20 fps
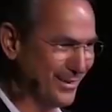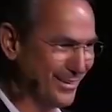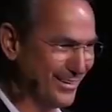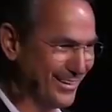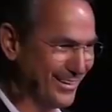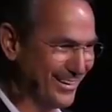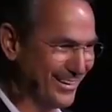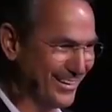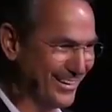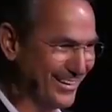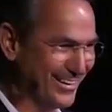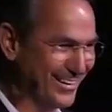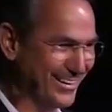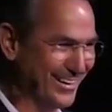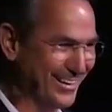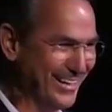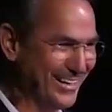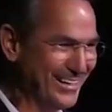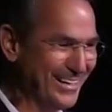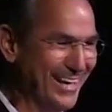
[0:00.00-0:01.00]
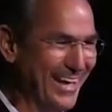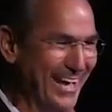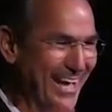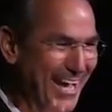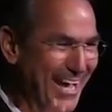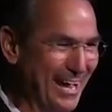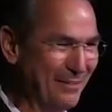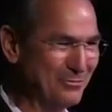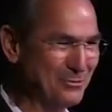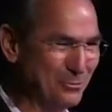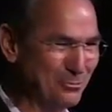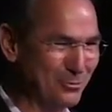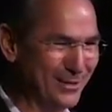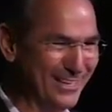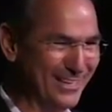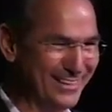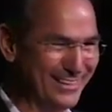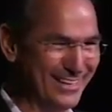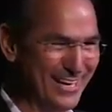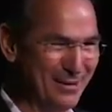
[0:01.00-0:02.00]
is now teaching these same
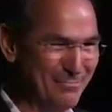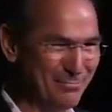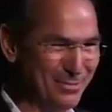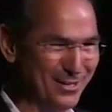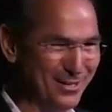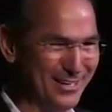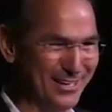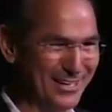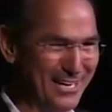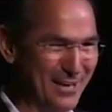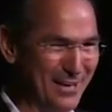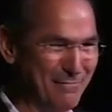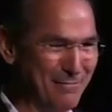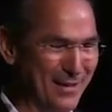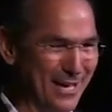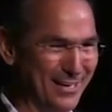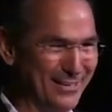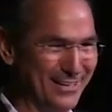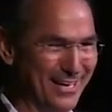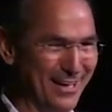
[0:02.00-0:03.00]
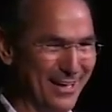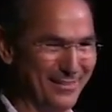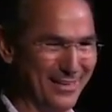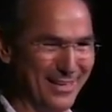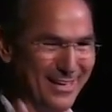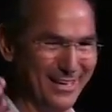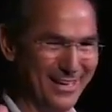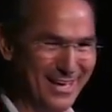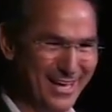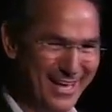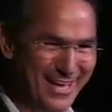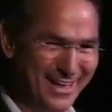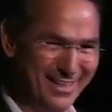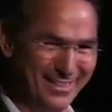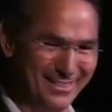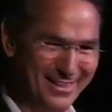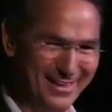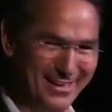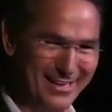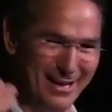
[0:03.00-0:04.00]
systems to other business owners
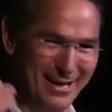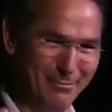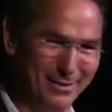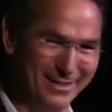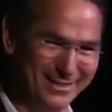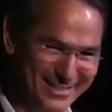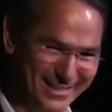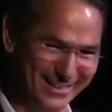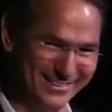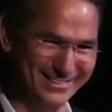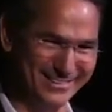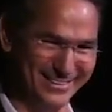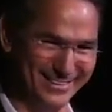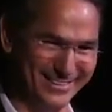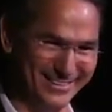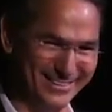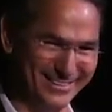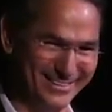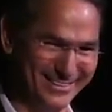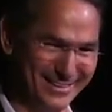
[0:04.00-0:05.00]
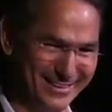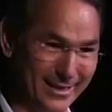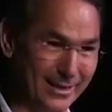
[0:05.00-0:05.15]
like you. He has